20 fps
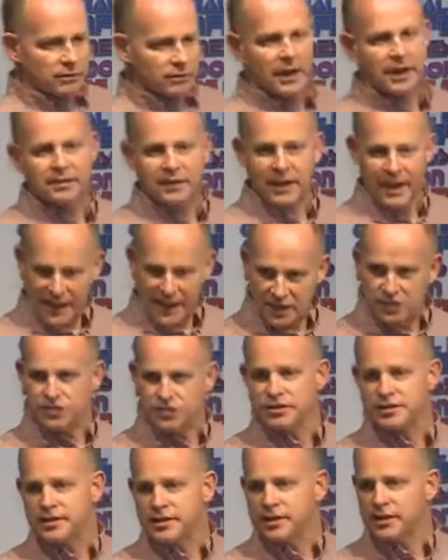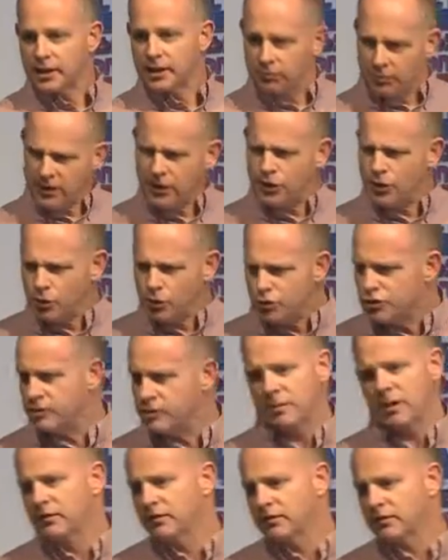the right agency can be hugely
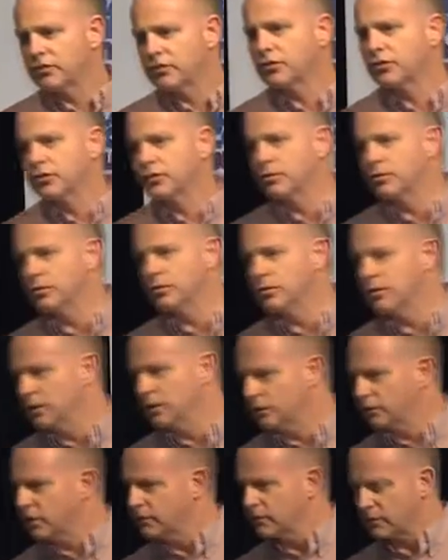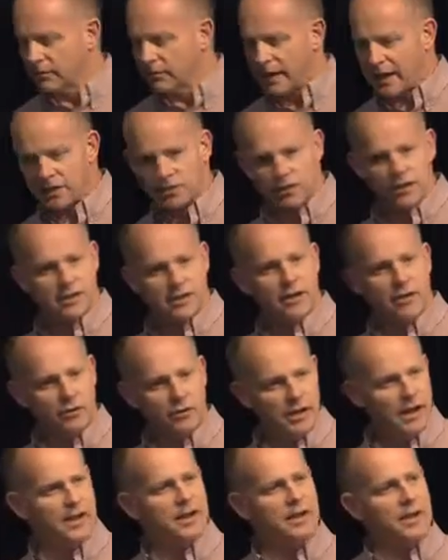beneficial to you in terms of actually
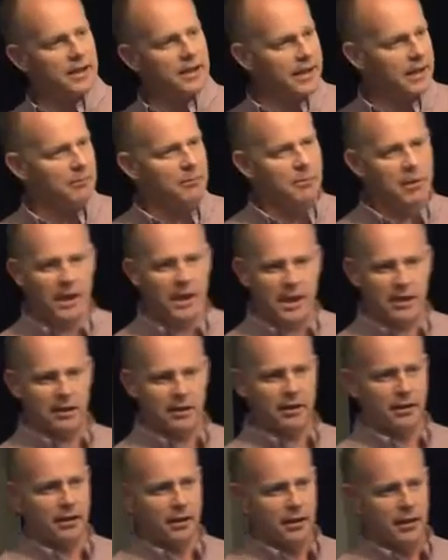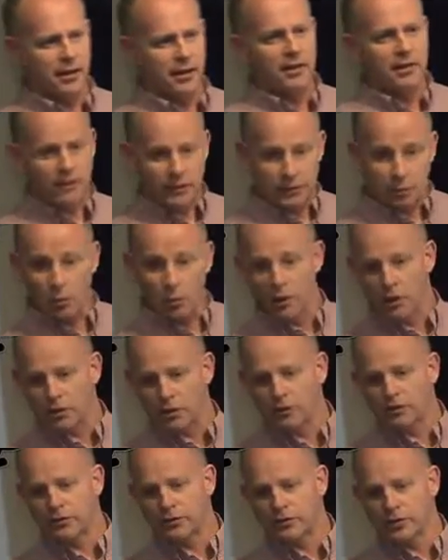creating a campaign that
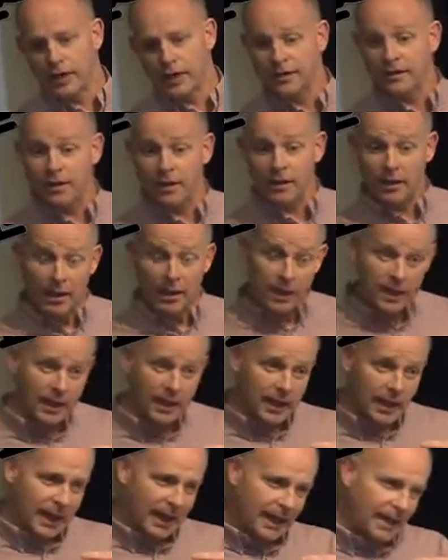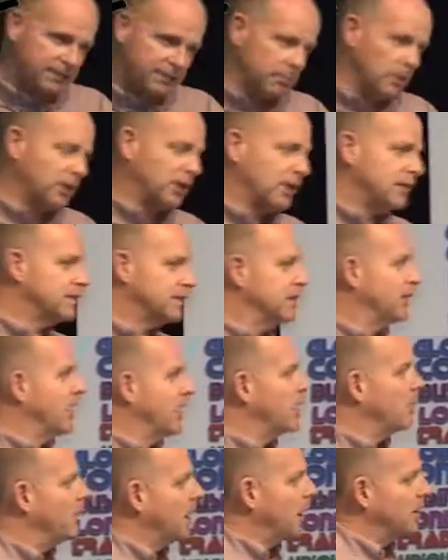works. And I spoke
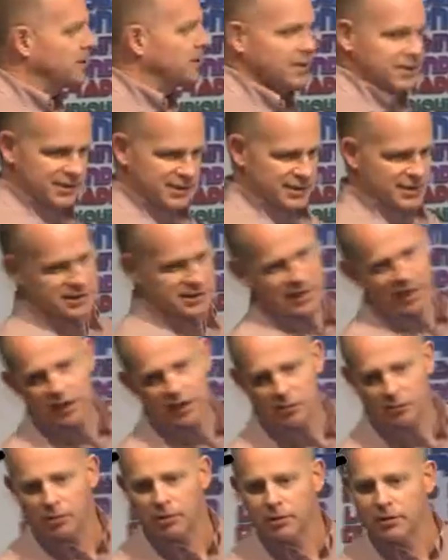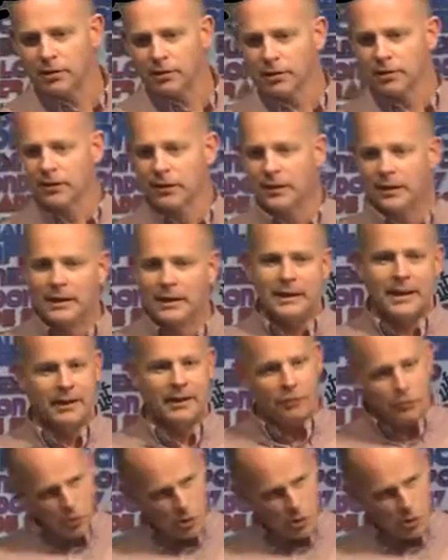yesterday about sustainable and